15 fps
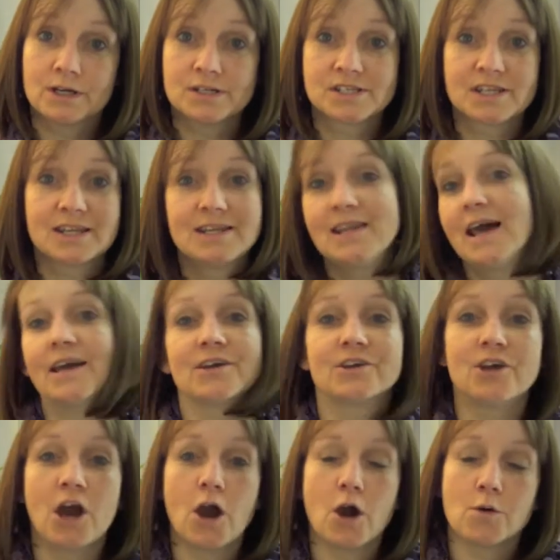to let
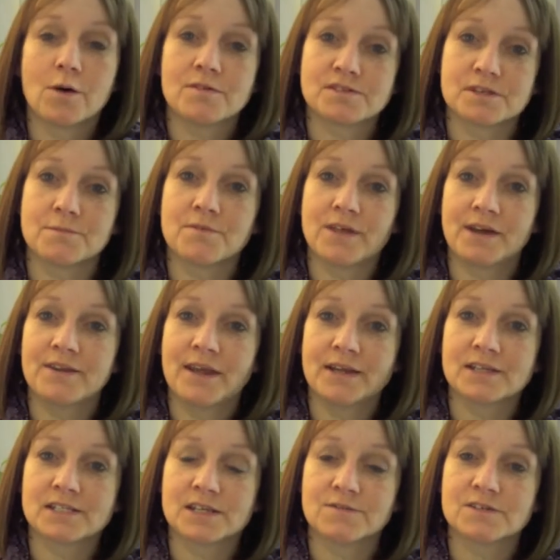go of some of that
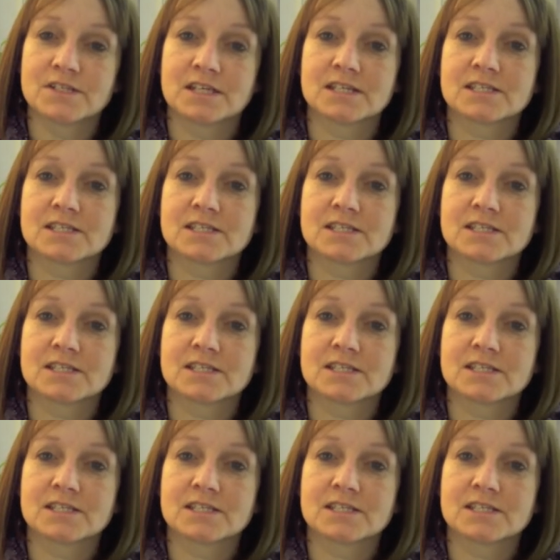negativity,